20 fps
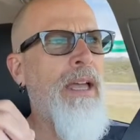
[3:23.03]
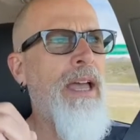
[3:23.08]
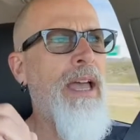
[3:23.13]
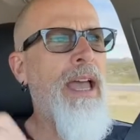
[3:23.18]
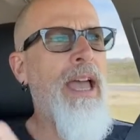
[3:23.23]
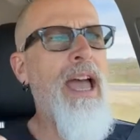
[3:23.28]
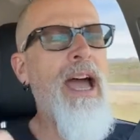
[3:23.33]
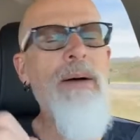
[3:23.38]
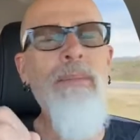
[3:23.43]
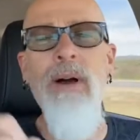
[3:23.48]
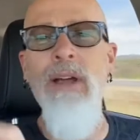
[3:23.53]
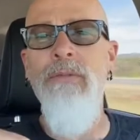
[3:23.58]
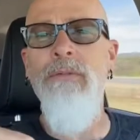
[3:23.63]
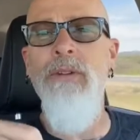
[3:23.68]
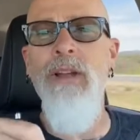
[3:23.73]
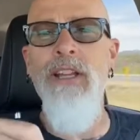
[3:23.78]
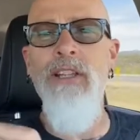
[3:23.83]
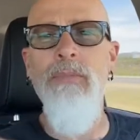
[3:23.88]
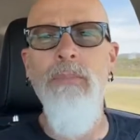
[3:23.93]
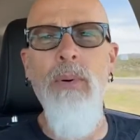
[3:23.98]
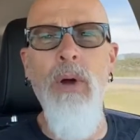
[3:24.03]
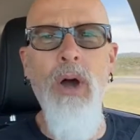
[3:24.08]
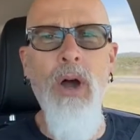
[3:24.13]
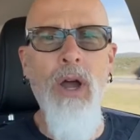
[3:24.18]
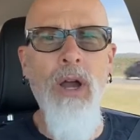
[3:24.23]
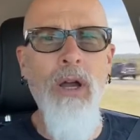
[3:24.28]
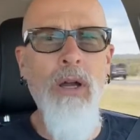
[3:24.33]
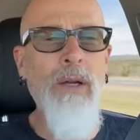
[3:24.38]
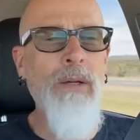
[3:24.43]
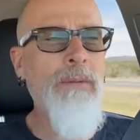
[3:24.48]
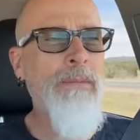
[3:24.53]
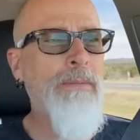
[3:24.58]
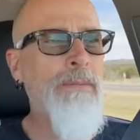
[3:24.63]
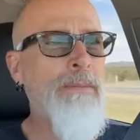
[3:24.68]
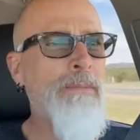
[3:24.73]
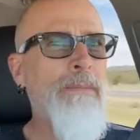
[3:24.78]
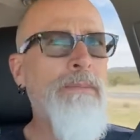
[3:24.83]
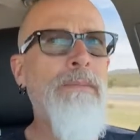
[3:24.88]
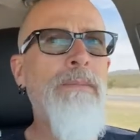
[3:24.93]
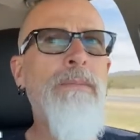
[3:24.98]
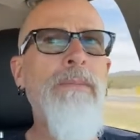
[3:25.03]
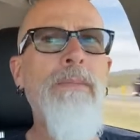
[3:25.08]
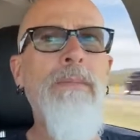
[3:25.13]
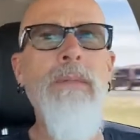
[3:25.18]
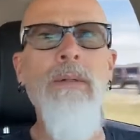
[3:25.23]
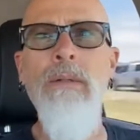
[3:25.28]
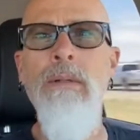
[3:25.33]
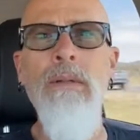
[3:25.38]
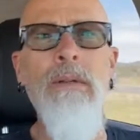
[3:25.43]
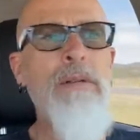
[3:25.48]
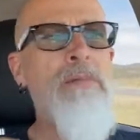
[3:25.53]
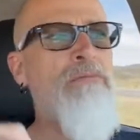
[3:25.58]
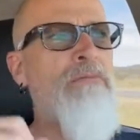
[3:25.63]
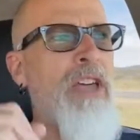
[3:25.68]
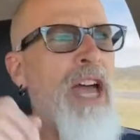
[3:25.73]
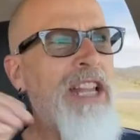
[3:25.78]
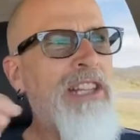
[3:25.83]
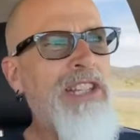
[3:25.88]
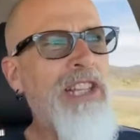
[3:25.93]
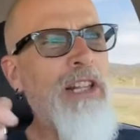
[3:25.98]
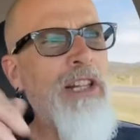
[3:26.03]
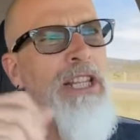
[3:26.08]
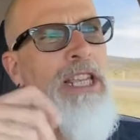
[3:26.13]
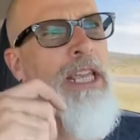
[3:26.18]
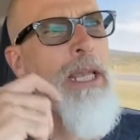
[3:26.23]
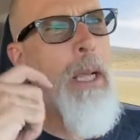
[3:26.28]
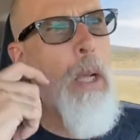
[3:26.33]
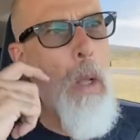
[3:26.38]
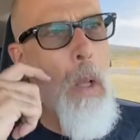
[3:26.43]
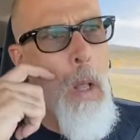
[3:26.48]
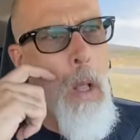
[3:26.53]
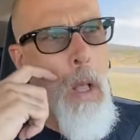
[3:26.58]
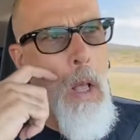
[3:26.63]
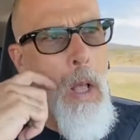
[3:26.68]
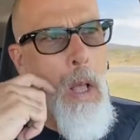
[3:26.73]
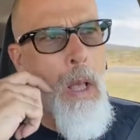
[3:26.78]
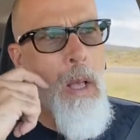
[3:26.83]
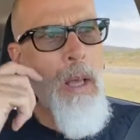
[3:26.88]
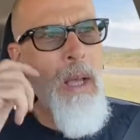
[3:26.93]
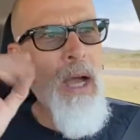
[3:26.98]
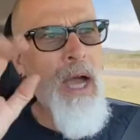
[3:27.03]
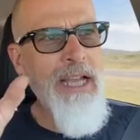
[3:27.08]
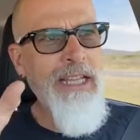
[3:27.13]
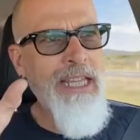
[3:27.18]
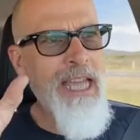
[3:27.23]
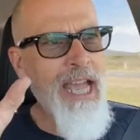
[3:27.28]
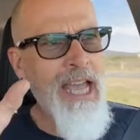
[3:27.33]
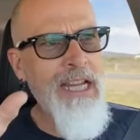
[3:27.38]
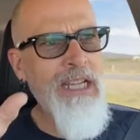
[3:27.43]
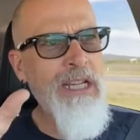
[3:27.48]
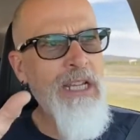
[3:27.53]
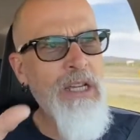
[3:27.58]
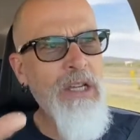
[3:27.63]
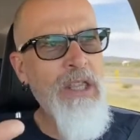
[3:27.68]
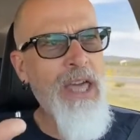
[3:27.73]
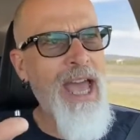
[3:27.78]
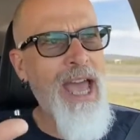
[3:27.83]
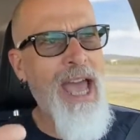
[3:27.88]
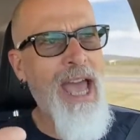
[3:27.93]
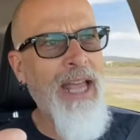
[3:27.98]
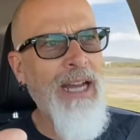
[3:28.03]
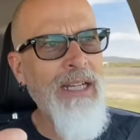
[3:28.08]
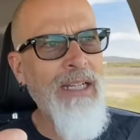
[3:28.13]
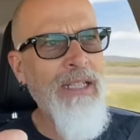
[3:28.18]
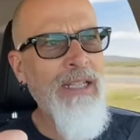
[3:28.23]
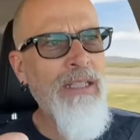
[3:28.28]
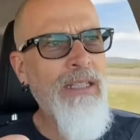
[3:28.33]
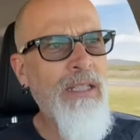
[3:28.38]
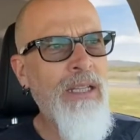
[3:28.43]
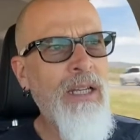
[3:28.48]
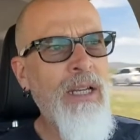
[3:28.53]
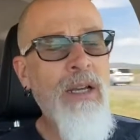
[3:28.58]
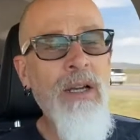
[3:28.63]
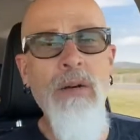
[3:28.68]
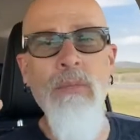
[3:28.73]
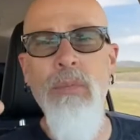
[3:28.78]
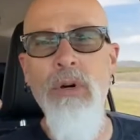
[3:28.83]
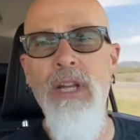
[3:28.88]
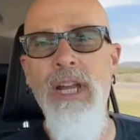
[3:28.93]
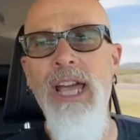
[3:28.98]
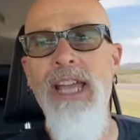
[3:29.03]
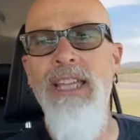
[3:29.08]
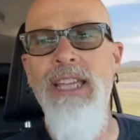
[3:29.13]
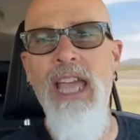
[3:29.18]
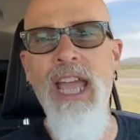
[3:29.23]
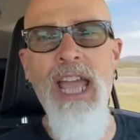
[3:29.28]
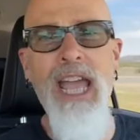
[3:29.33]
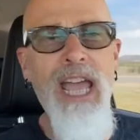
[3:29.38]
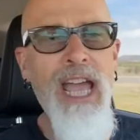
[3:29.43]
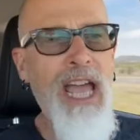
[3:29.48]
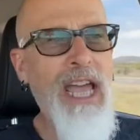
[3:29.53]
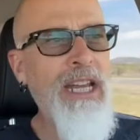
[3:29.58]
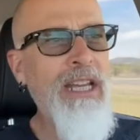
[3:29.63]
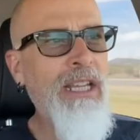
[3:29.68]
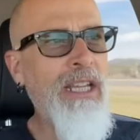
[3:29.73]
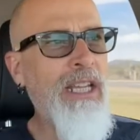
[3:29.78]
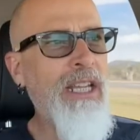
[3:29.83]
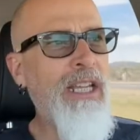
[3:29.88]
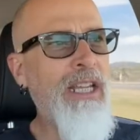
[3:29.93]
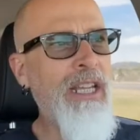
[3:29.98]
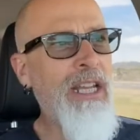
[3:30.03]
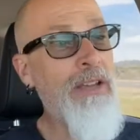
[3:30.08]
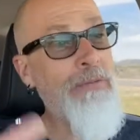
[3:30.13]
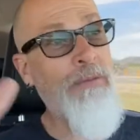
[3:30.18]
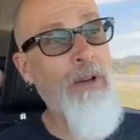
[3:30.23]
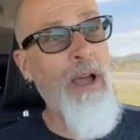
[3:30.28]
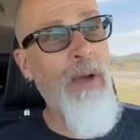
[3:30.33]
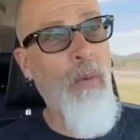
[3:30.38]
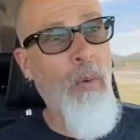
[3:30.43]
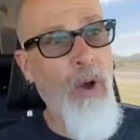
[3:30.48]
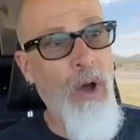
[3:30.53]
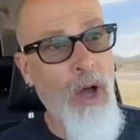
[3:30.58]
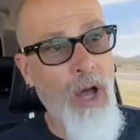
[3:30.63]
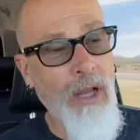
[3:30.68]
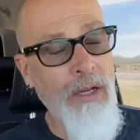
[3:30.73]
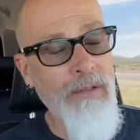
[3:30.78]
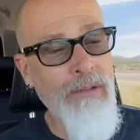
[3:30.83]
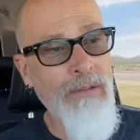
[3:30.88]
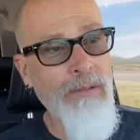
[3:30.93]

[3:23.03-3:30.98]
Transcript: at my friend's bar. That's illegal. I can't do that. But I can, if I want,